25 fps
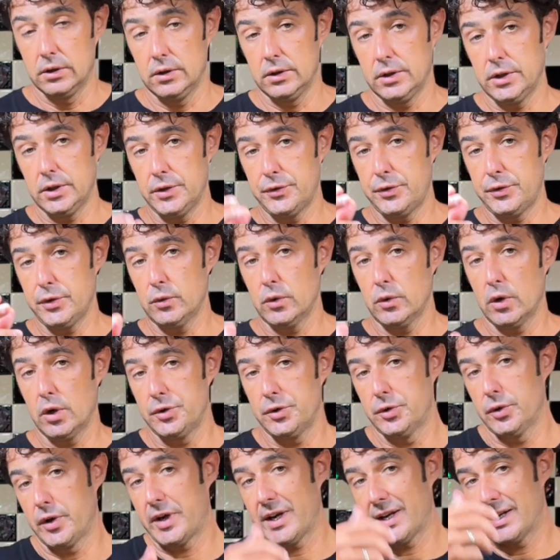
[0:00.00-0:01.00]
If you want,
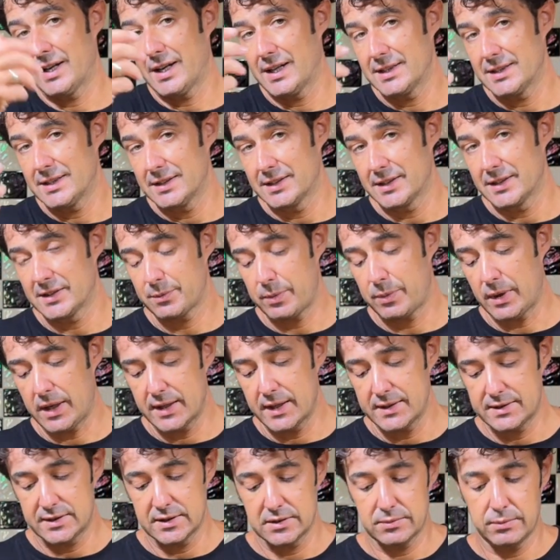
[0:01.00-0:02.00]
you can add other
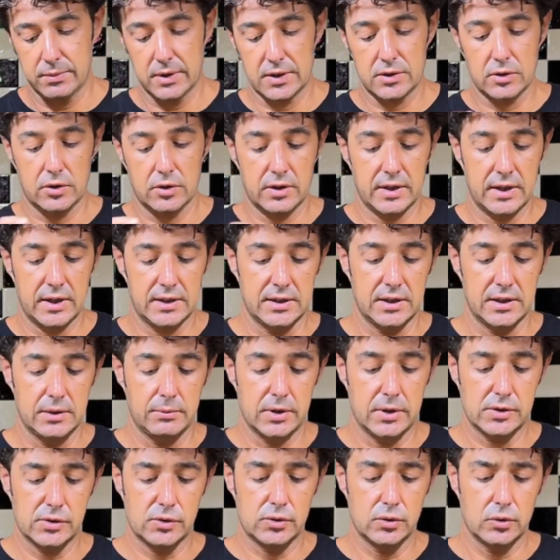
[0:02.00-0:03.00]
spices, but already the
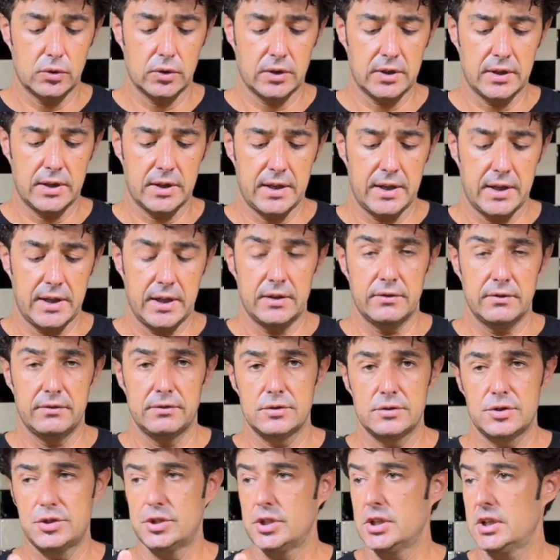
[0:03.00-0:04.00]
Basturma have
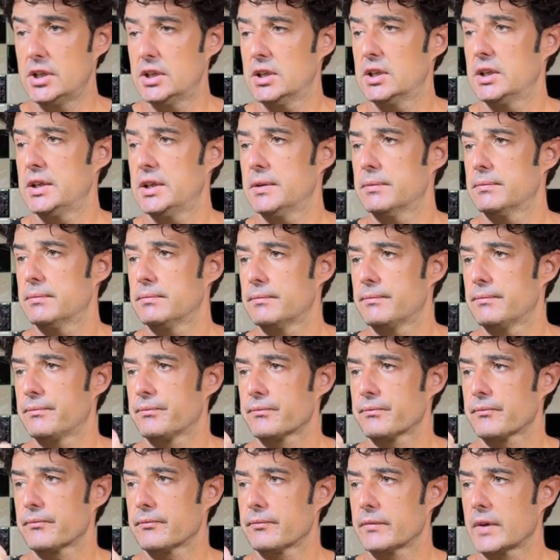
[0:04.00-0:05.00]
chili,
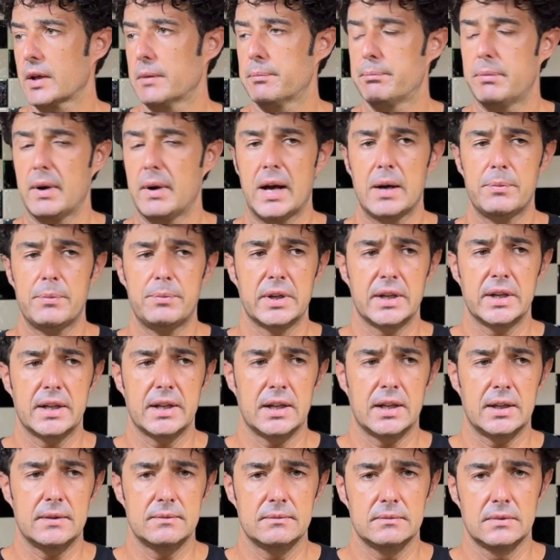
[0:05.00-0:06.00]

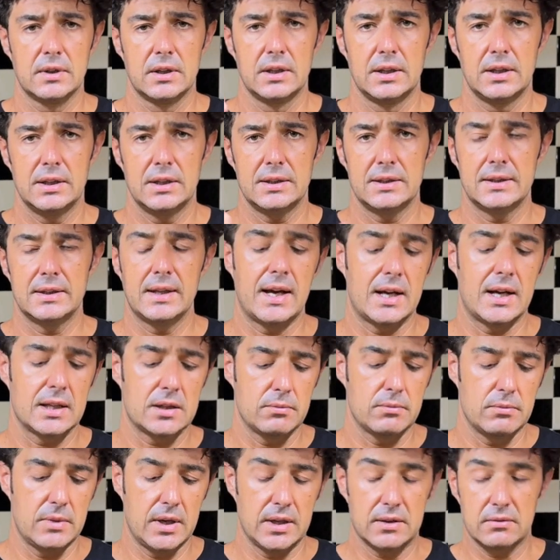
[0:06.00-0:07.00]
paprika,
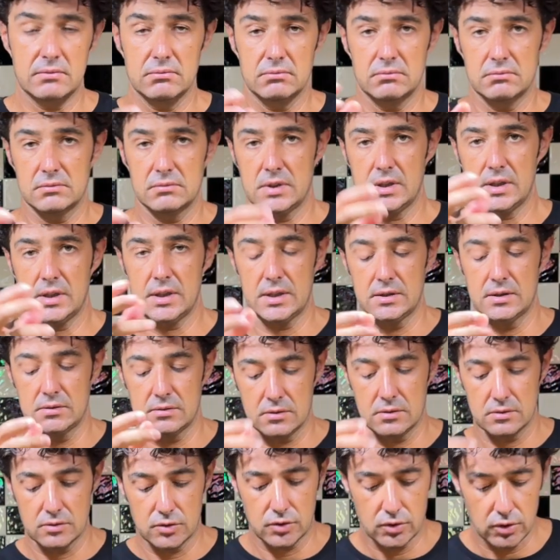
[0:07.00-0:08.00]
nutmeg, and
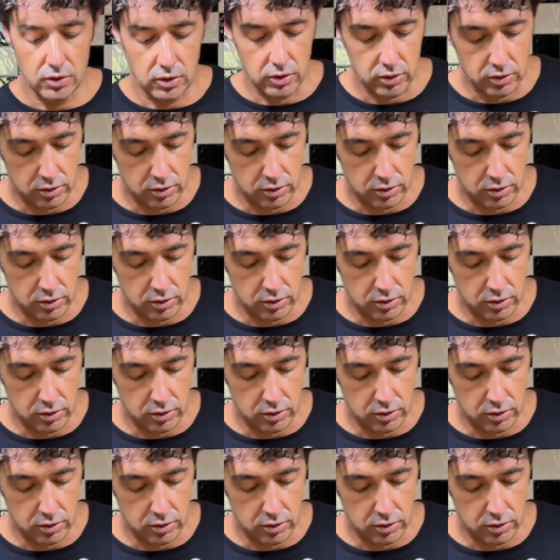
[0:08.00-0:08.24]
so